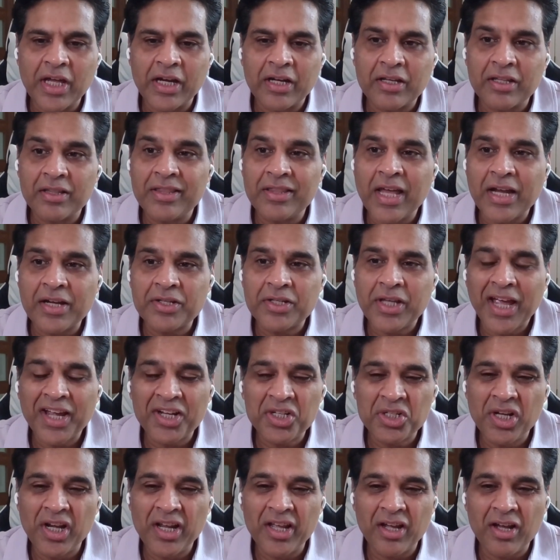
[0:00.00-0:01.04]
that that's
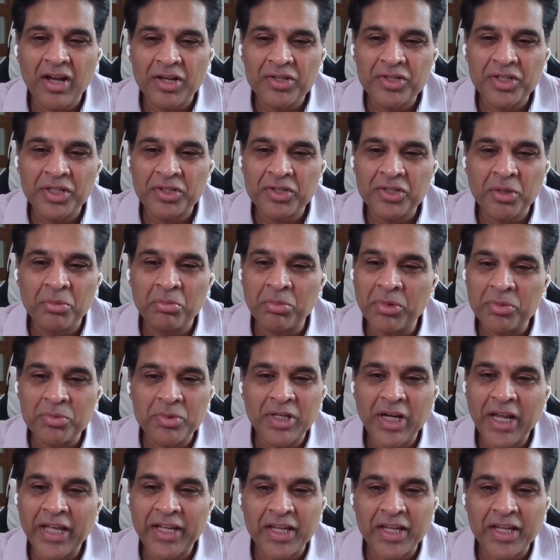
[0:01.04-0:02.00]
actually causing symptoms.